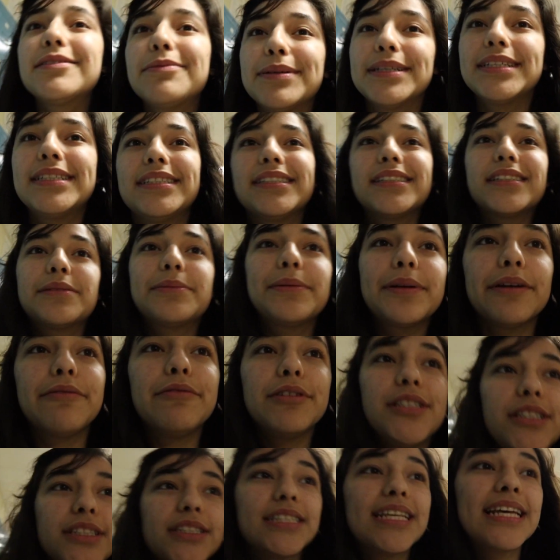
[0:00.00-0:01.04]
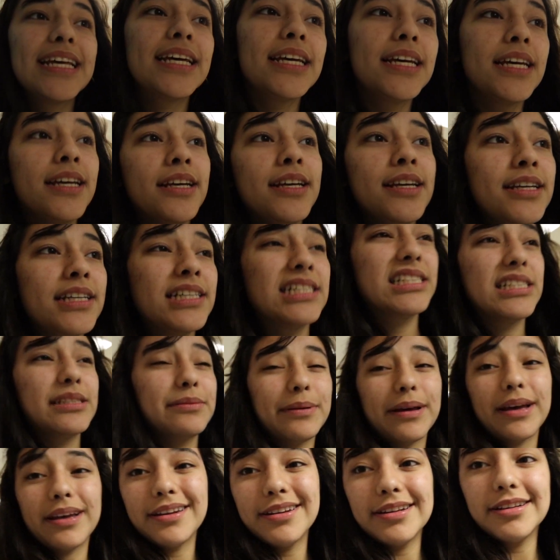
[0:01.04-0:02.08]
to my sixth period, which is
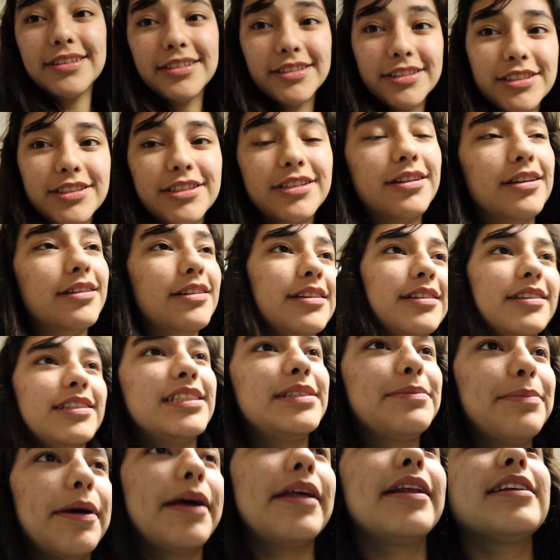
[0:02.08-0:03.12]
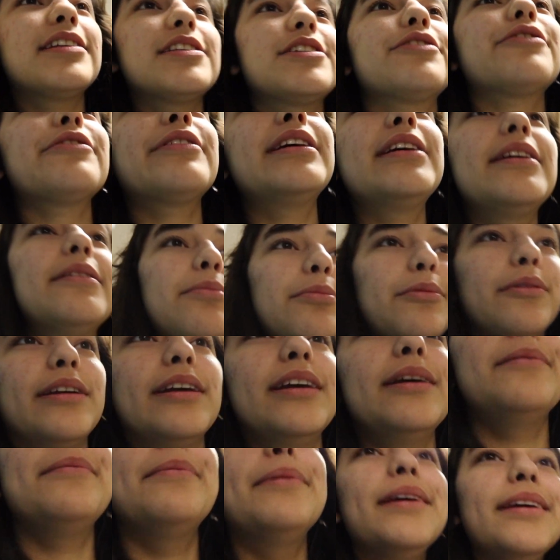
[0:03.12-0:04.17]
Spanish. Spanish 3,
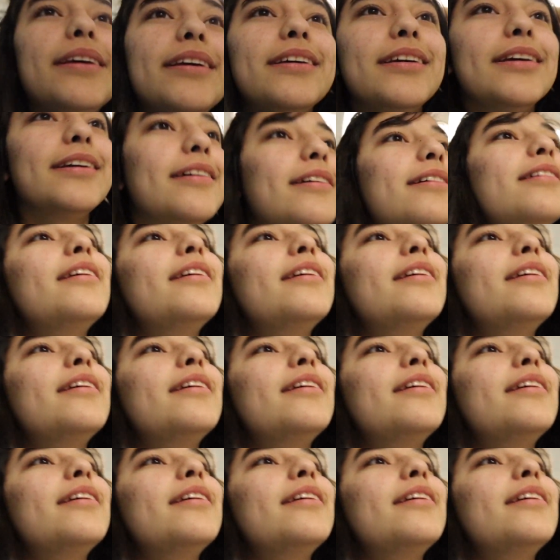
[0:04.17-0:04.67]
pre-AP.